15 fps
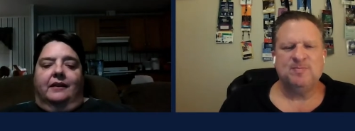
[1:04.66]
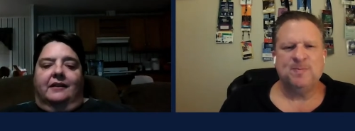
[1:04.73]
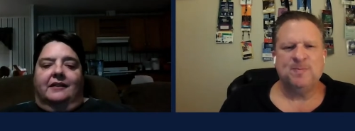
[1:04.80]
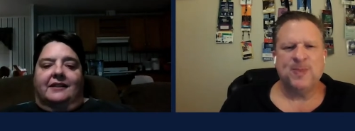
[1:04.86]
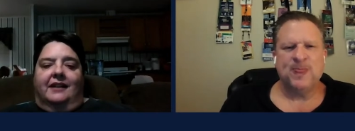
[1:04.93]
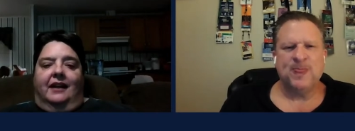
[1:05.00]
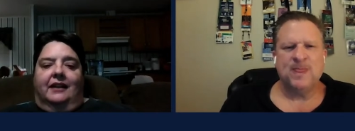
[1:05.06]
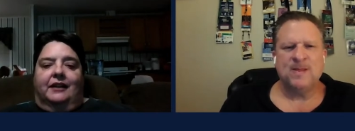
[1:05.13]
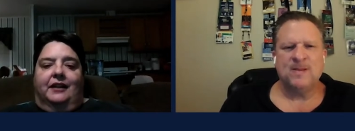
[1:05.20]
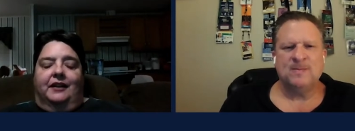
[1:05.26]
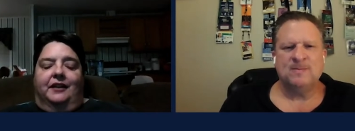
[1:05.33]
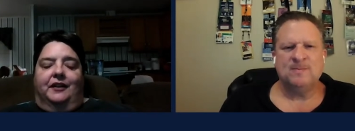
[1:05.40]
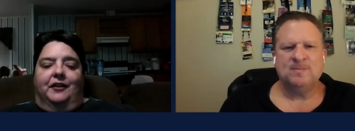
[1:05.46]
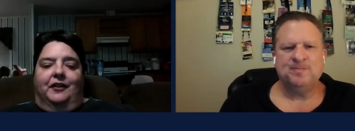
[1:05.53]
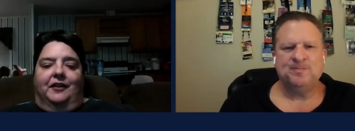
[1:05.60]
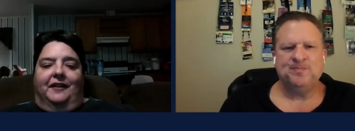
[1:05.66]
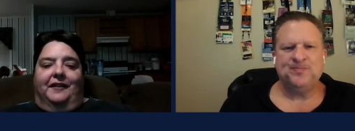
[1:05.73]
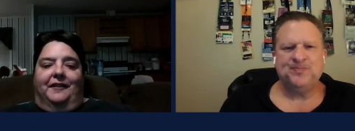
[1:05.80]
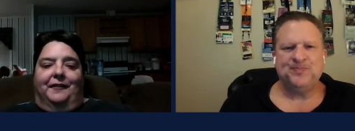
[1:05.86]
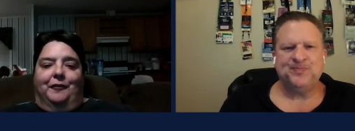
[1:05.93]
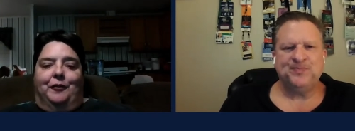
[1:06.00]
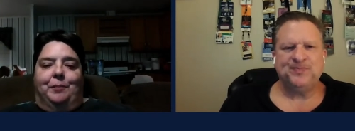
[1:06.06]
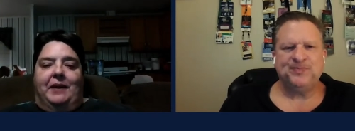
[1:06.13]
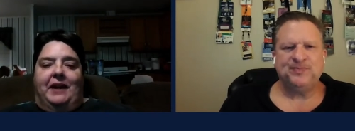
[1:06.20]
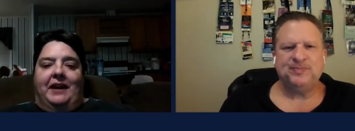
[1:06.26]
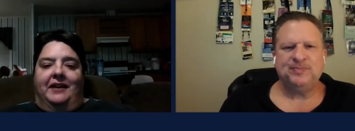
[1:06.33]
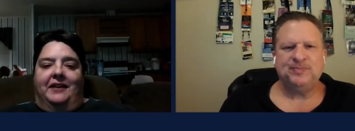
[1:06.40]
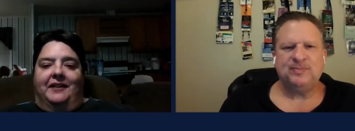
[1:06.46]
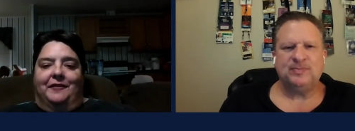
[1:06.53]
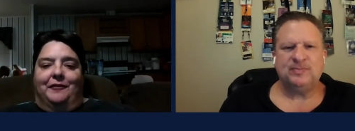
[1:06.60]
Speaker 1: it's like a, a
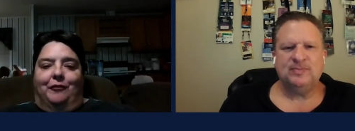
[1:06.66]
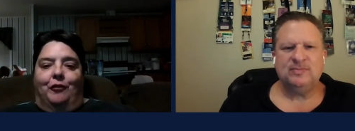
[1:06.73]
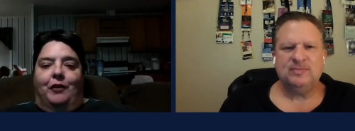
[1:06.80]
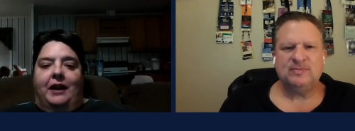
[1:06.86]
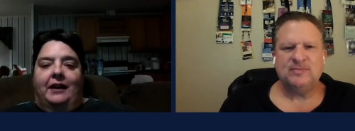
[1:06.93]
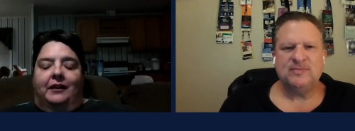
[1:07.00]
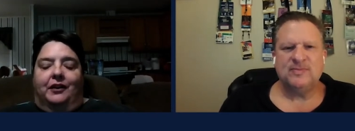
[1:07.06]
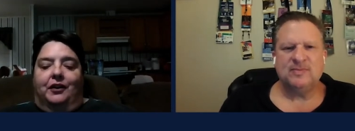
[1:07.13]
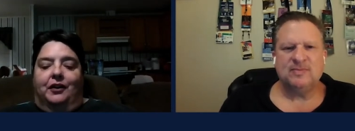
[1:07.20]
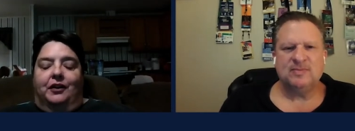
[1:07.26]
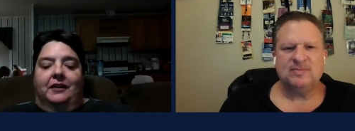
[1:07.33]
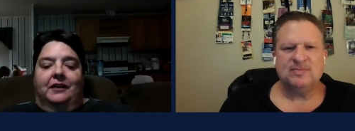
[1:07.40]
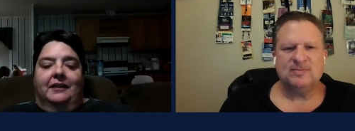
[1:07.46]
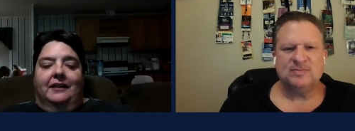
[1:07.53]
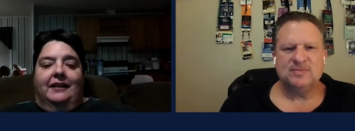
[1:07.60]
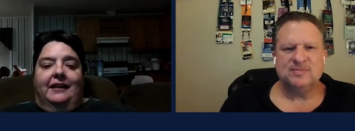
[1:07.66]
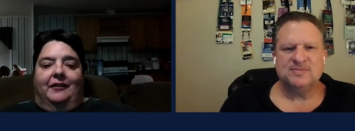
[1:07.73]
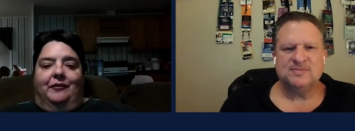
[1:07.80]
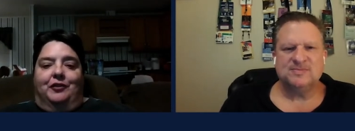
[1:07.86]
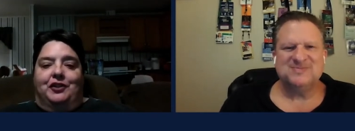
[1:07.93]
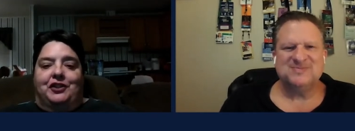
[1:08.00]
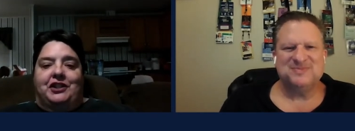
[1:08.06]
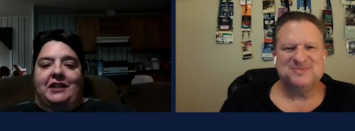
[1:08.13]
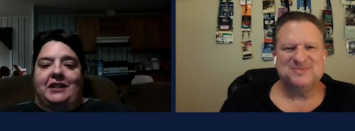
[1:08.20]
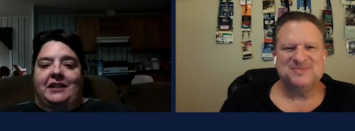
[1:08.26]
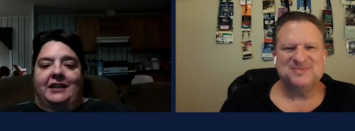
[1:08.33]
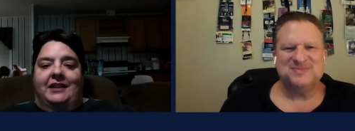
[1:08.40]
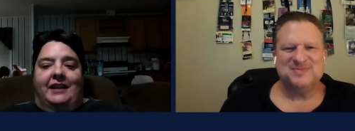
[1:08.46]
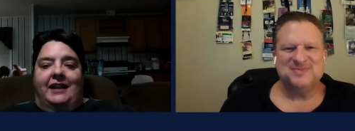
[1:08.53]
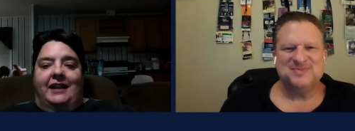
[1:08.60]
repetitive record.
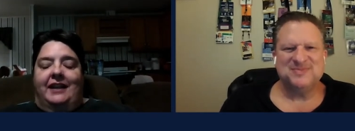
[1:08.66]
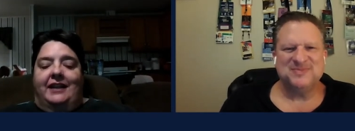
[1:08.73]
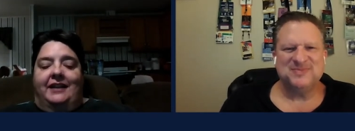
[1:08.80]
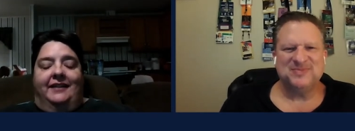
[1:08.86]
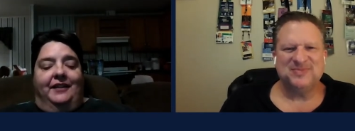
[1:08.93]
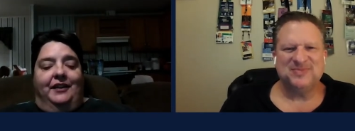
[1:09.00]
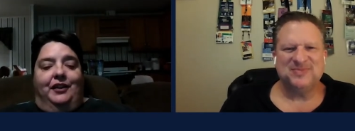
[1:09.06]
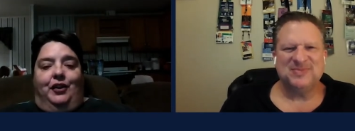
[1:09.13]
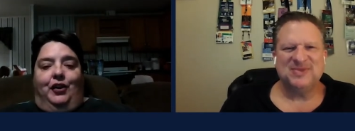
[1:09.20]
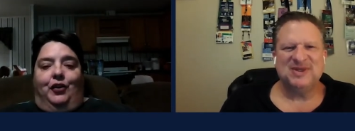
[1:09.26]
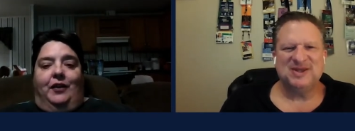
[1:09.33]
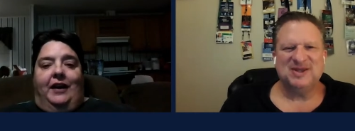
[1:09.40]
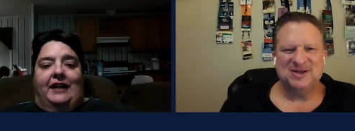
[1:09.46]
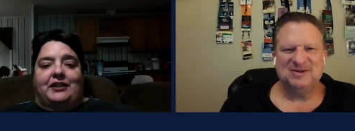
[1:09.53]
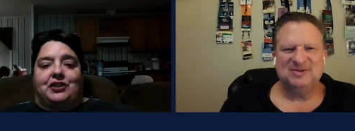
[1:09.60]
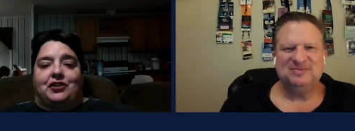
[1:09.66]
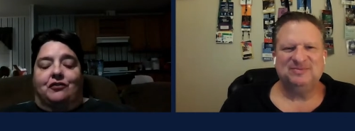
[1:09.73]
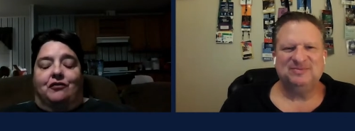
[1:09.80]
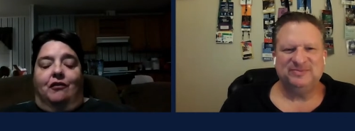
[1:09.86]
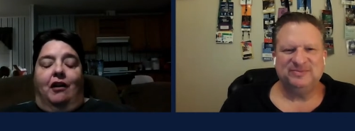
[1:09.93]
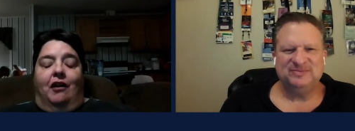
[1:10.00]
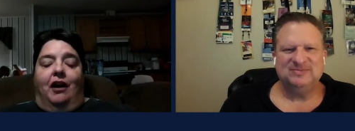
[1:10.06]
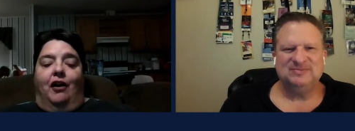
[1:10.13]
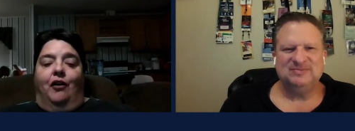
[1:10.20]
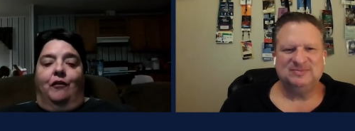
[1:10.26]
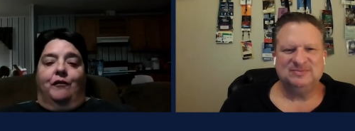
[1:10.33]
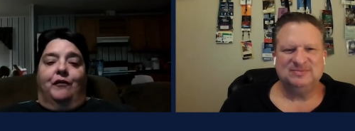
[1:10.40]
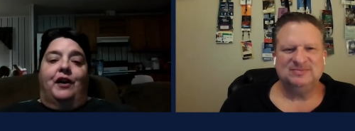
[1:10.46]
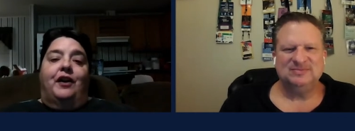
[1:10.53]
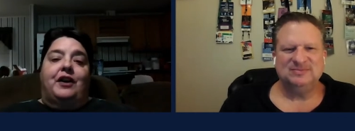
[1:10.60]
Virginia kid who had
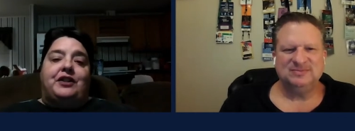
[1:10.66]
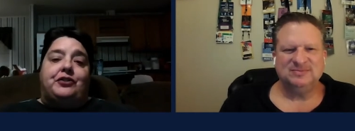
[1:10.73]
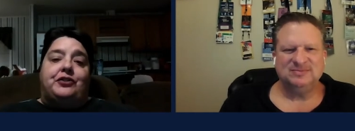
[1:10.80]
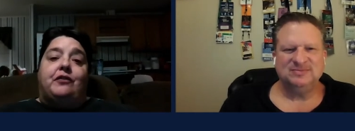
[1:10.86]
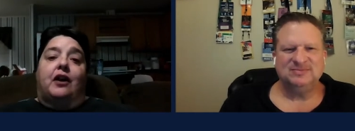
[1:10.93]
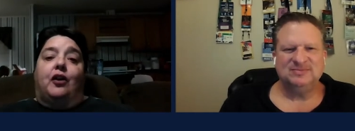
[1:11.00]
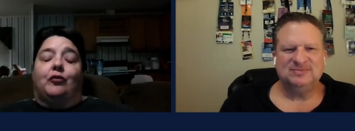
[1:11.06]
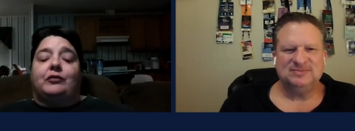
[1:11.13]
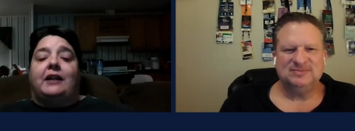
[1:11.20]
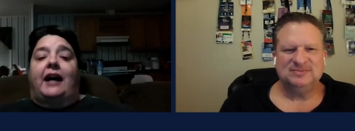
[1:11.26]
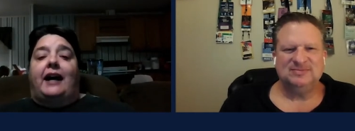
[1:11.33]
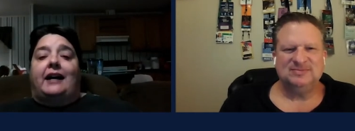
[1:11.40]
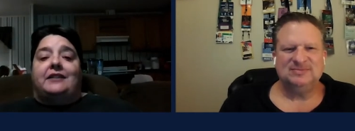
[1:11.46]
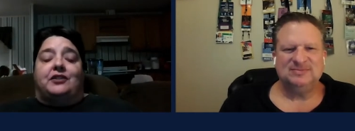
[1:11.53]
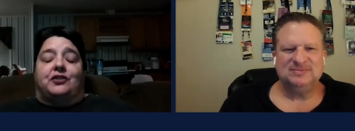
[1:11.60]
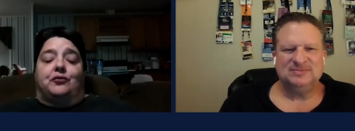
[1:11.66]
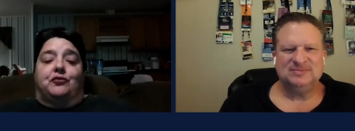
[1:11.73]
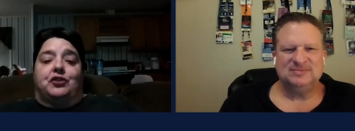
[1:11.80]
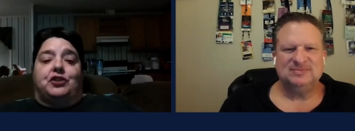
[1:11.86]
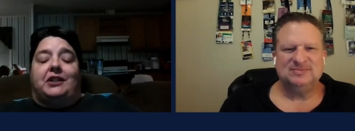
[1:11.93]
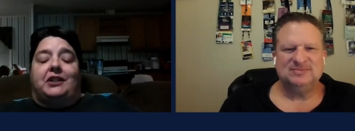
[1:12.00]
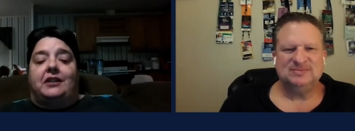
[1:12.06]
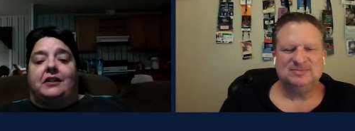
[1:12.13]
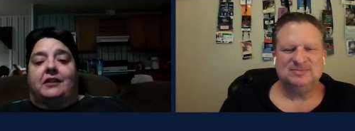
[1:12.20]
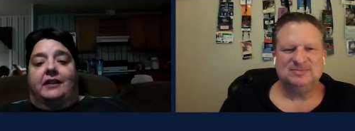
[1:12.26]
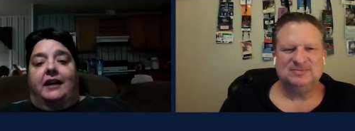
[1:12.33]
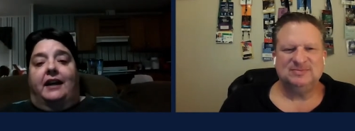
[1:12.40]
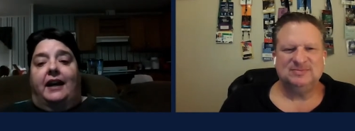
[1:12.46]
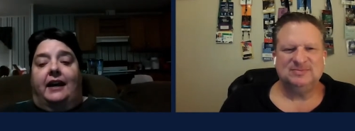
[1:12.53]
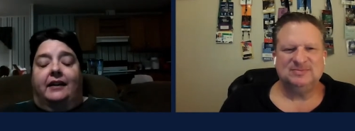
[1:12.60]
strong, very strong ties to Virginia
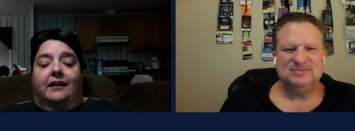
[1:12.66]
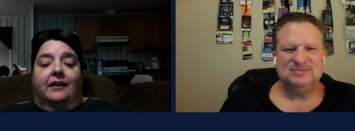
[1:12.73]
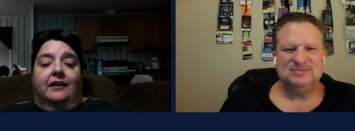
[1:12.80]
Tech